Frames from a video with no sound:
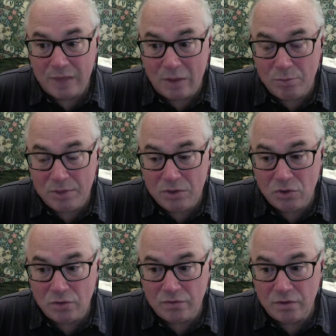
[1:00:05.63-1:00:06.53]
would be
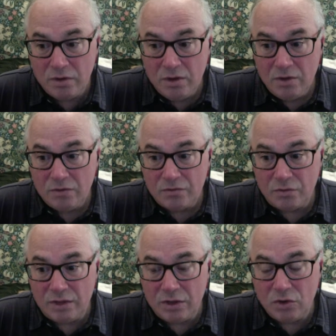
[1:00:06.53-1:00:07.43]
good. So
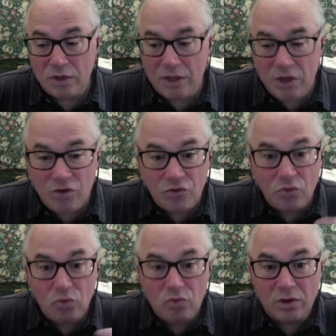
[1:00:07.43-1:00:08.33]
they could
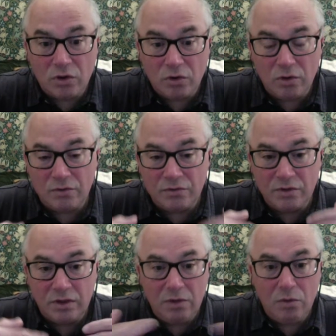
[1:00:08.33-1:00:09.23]
issue the
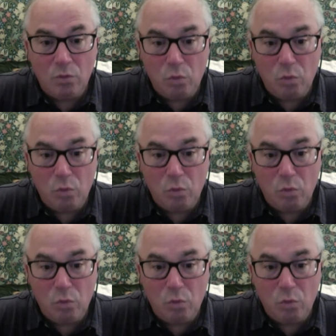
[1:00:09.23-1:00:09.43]
currency